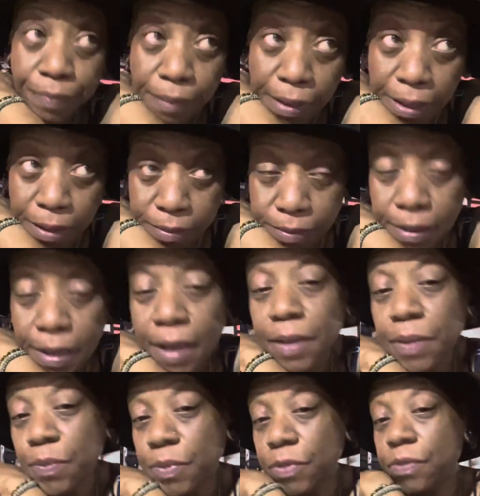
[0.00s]
And
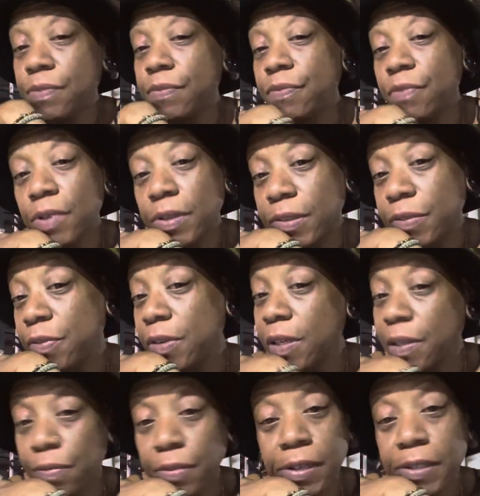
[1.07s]
Daddy was really,
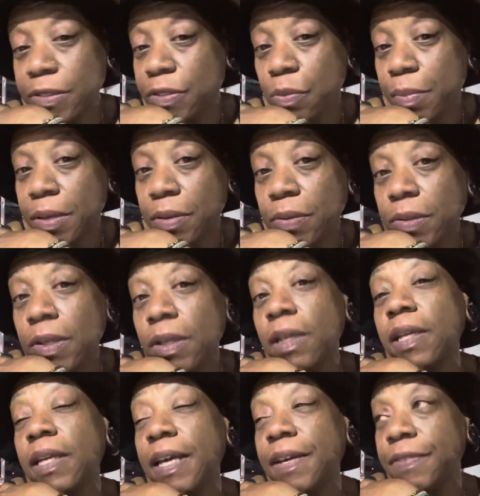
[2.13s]
really instrumental in
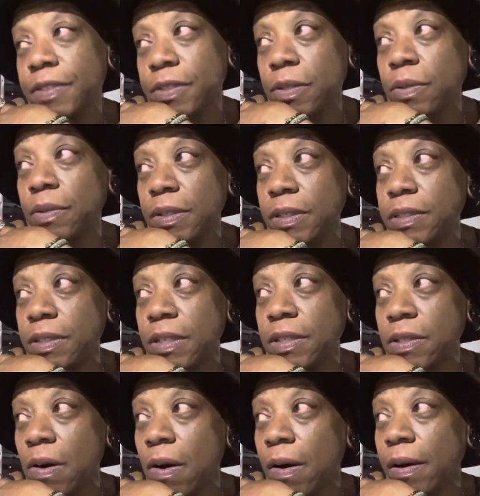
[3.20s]
her life. So it's
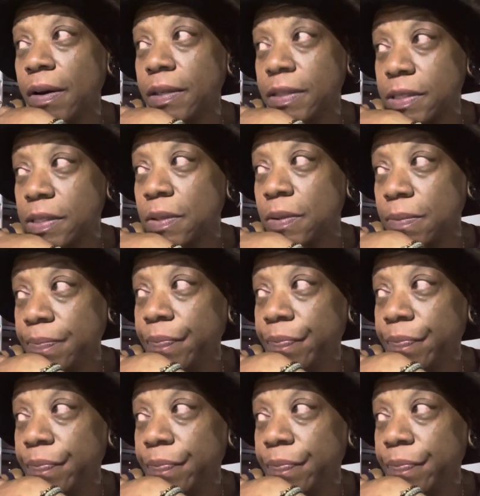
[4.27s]
hard. So